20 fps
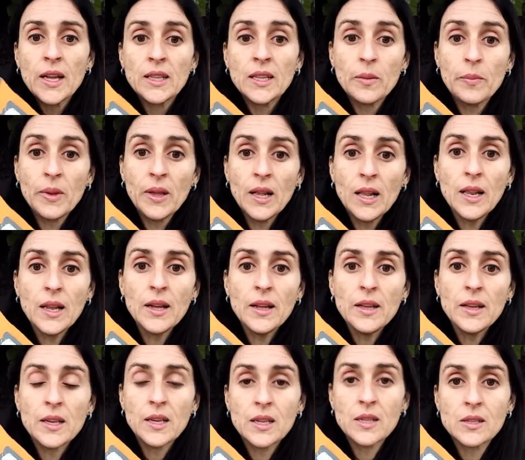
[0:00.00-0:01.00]
The bill
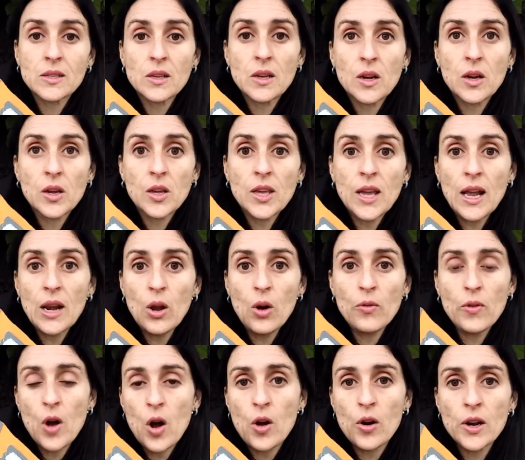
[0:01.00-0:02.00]
is
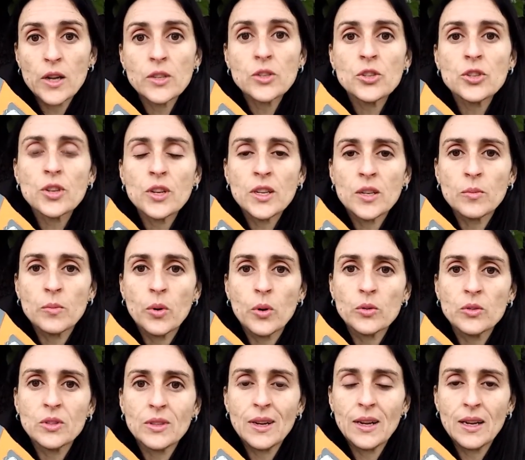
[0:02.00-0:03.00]
yellow-orange in
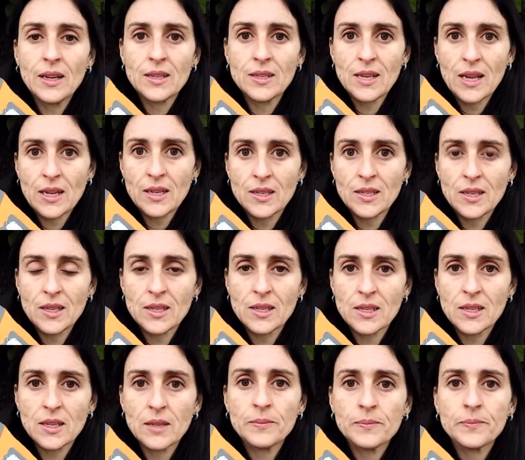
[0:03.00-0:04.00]
both
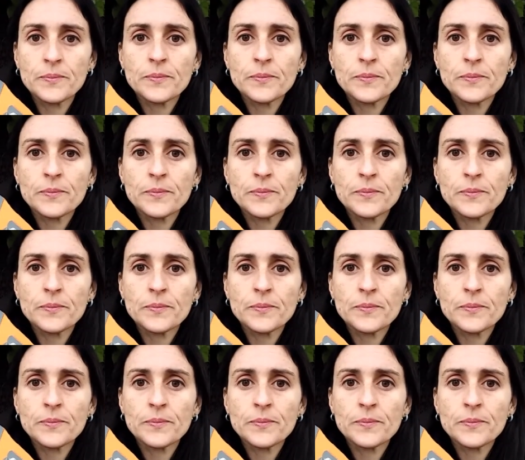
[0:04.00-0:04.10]
sexes.